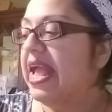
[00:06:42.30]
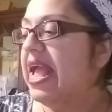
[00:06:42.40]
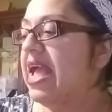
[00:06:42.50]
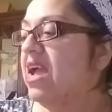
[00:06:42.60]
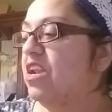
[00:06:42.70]

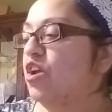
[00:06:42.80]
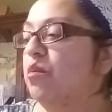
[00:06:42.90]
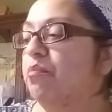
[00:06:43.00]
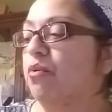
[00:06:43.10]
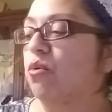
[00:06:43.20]
and
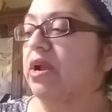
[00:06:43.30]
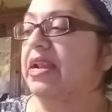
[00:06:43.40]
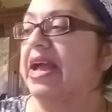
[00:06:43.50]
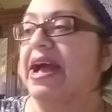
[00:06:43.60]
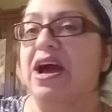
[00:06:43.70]
pour
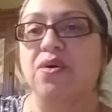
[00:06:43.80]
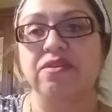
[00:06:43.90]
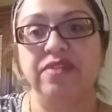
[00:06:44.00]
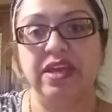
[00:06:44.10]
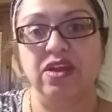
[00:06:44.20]
it out
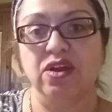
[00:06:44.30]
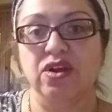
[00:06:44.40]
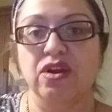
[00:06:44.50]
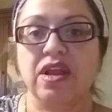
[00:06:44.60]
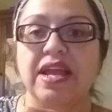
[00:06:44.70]
of
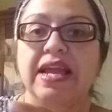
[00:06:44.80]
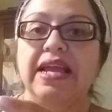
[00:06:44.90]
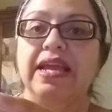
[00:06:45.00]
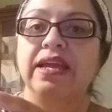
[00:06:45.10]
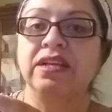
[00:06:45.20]
here
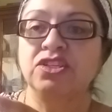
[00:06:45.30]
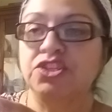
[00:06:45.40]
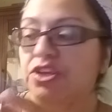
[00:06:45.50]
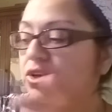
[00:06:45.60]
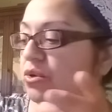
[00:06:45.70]

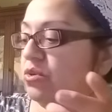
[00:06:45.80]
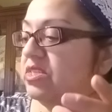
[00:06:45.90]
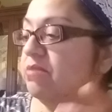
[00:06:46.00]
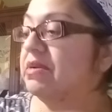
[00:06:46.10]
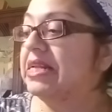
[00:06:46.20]
into
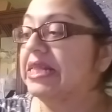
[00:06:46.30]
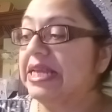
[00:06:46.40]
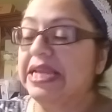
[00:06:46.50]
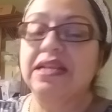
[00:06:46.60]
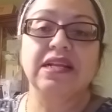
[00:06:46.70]
some
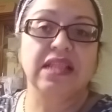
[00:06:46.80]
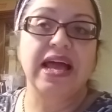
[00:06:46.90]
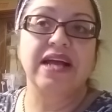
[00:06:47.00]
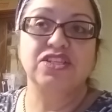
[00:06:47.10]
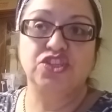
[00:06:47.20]
clean
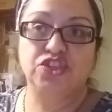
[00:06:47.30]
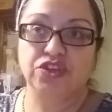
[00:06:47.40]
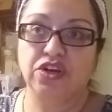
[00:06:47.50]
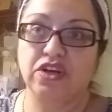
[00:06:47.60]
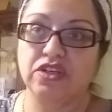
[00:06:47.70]
glass
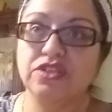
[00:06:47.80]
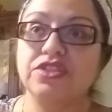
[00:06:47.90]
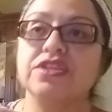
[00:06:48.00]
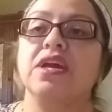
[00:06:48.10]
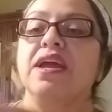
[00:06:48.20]

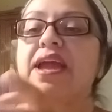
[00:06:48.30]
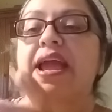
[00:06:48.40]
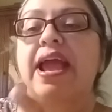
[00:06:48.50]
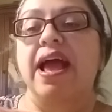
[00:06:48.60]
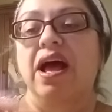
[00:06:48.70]
jars
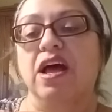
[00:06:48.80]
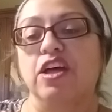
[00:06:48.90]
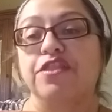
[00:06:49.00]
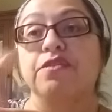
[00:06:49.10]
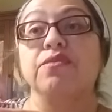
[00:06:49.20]

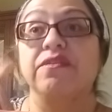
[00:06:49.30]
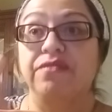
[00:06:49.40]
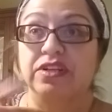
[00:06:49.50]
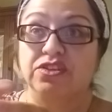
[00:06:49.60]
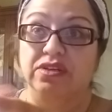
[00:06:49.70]
through the
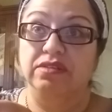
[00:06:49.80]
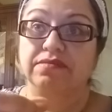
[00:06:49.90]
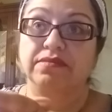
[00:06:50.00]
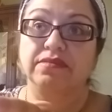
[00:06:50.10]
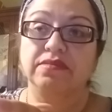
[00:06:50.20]
filter.
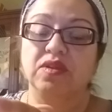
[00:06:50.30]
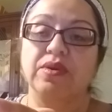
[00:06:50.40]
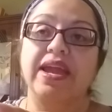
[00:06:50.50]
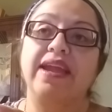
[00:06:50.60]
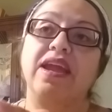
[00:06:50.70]

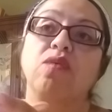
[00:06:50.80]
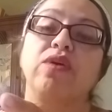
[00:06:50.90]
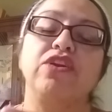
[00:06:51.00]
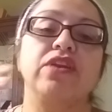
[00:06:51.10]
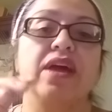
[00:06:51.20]
Okay, and
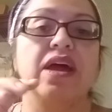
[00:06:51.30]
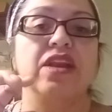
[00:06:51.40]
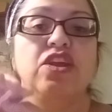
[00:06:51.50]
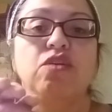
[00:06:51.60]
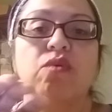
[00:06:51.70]
when you're
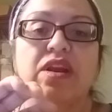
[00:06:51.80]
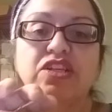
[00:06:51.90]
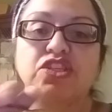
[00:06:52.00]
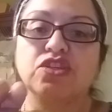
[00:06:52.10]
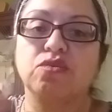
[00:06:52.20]
done, you want to
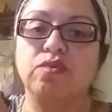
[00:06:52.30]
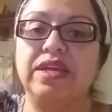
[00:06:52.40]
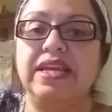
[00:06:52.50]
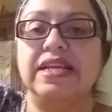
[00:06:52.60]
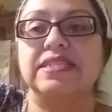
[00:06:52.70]

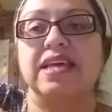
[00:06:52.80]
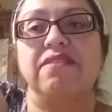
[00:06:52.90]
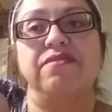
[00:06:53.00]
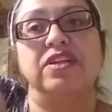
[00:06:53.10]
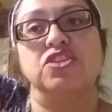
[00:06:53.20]
squeeze
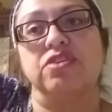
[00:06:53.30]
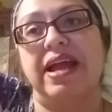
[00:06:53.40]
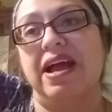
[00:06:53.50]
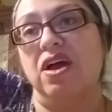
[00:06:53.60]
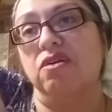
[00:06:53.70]
that filter
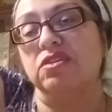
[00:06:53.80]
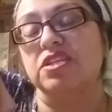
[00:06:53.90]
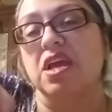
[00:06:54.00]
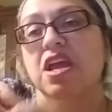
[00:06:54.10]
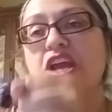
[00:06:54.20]
out
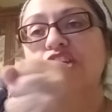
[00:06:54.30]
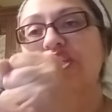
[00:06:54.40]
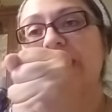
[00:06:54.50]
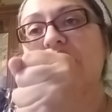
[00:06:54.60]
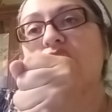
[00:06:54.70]
to
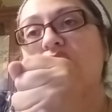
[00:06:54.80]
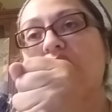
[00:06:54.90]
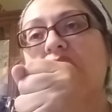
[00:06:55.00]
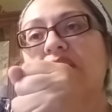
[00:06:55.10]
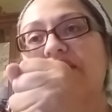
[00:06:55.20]
get
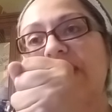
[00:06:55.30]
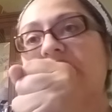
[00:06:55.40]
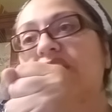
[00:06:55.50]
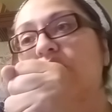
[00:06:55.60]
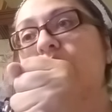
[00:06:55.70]
all of
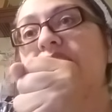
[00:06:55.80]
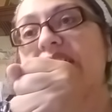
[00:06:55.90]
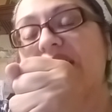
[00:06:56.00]
that liquid